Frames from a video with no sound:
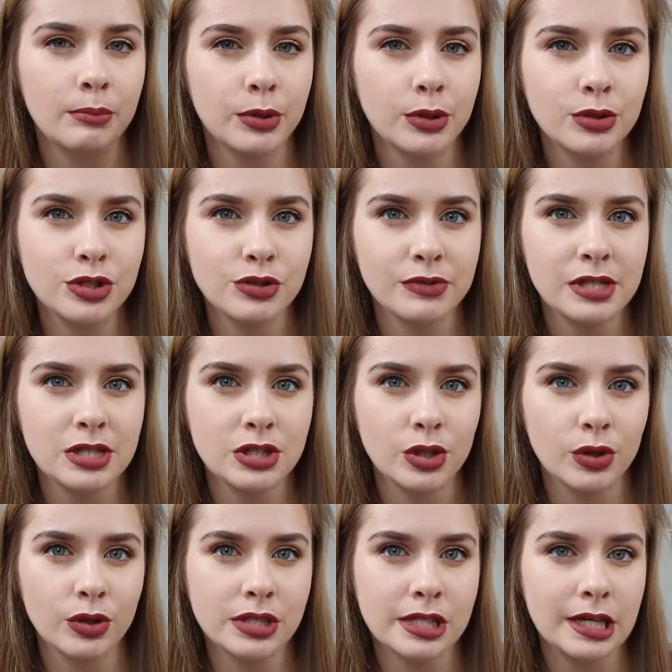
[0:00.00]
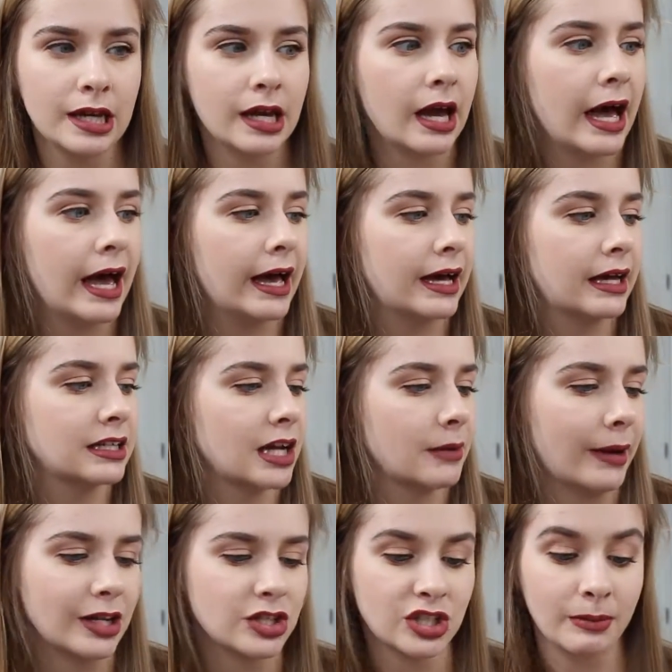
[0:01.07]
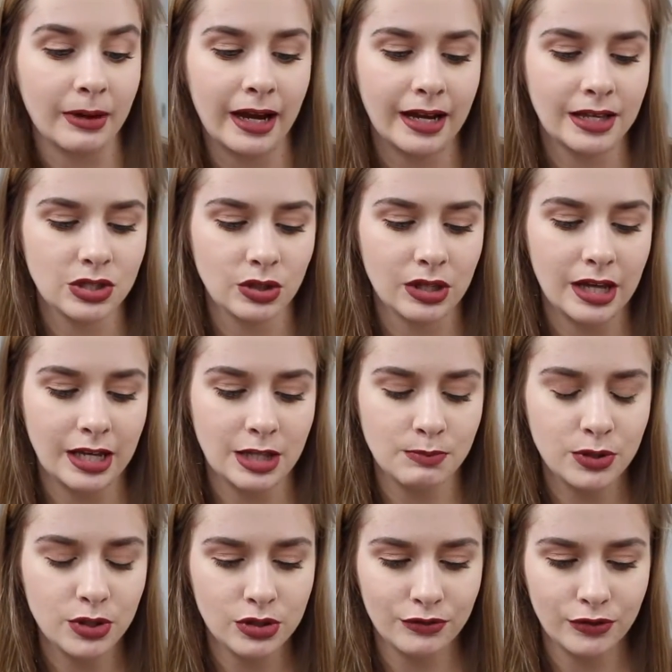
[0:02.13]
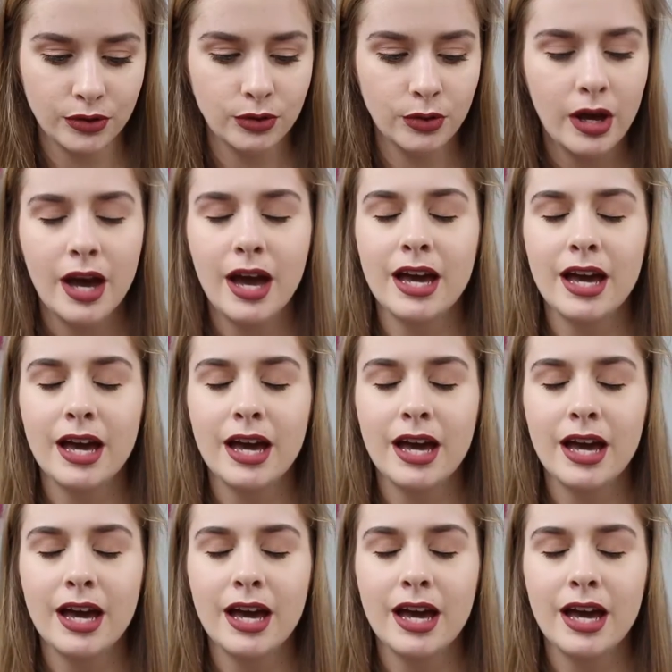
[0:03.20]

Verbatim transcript: Boots restocked it and I managed to get my hands on it. It's beautiful.